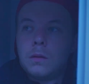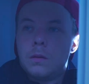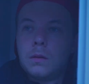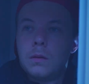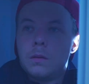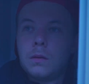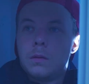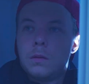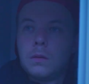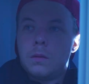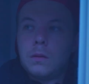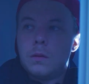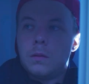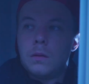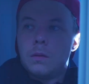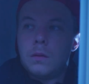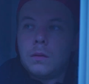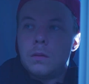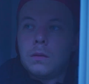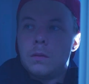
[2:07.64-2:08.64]

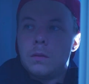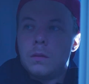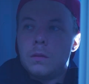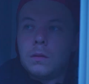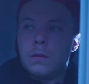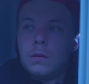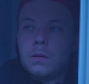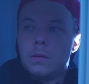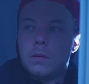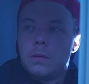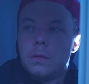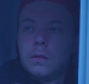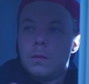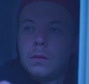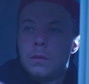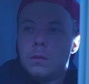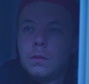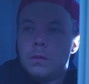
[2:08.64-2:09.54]
Nothing is said.